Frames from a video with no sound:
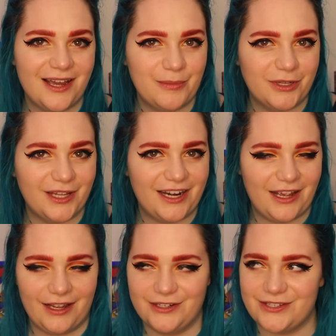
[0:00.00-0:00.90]
I'm
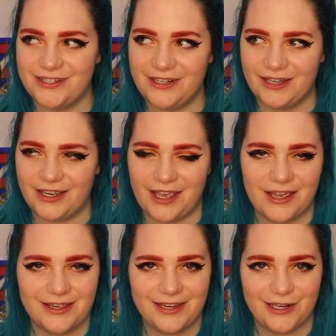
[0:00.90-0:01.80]
Helena Anderson,
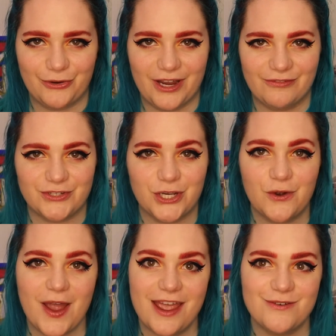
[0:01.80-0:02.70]
aka Kitty
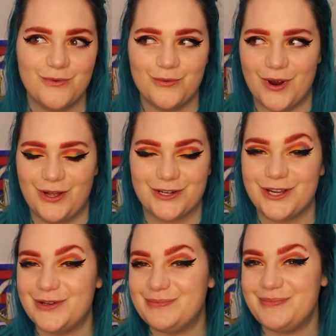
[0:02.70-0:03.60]
Crafto, and
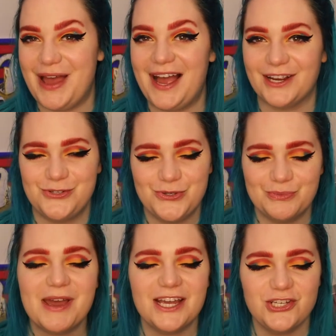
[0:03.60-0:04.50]
welcome back to
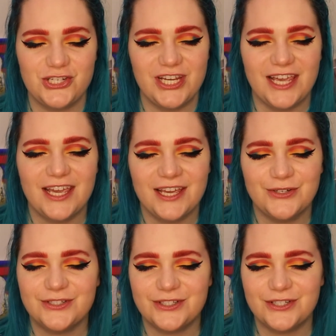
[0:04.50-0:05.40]
my
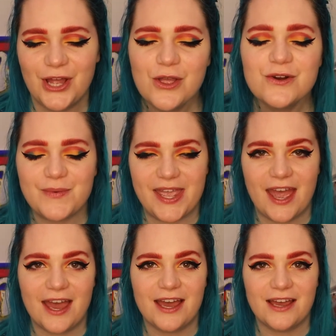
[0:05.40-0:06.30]
channel. We
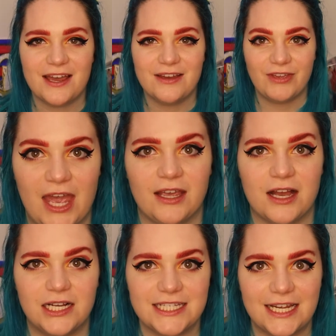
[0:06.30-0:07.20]
have cat
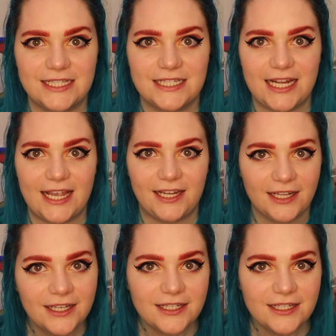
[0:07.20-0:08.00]
content today.